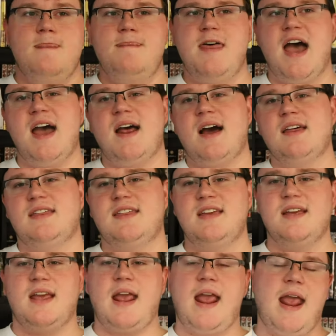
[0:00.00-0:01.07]
that, I
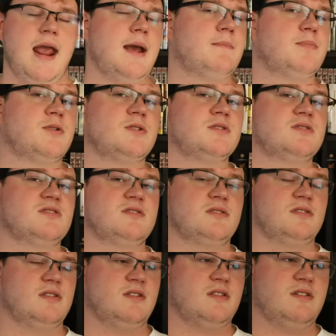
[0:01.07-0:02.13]
think, hampers
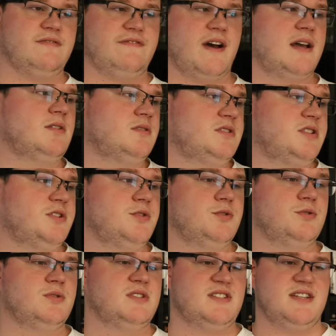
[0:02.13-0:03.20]
the final
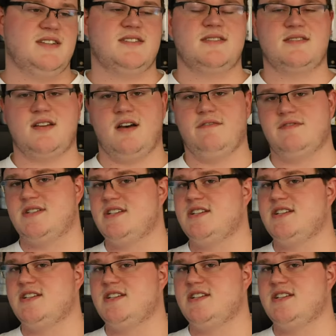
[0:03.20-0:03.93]
two seasons of